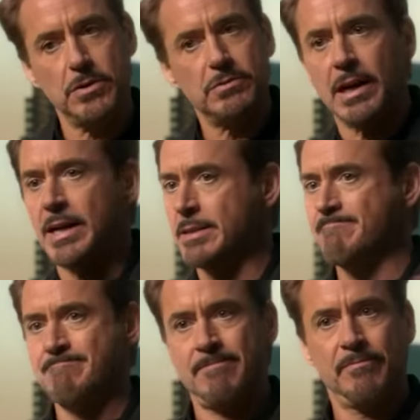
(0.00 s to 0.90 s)
just, just
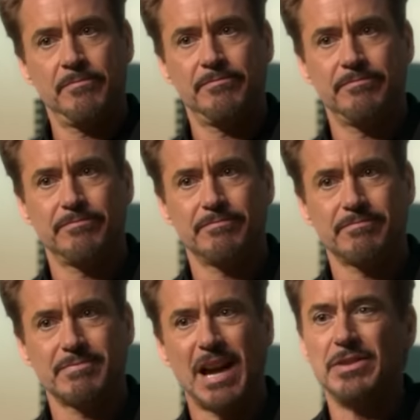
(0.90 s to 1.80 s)
what the hell was this supposed
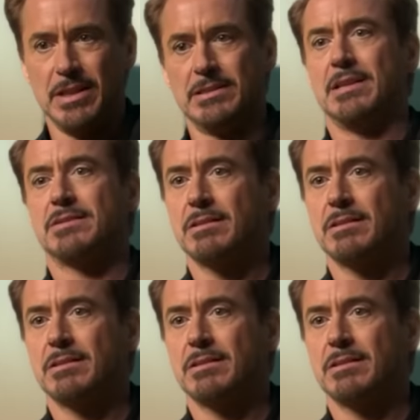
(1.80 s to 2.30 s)
to accomplish?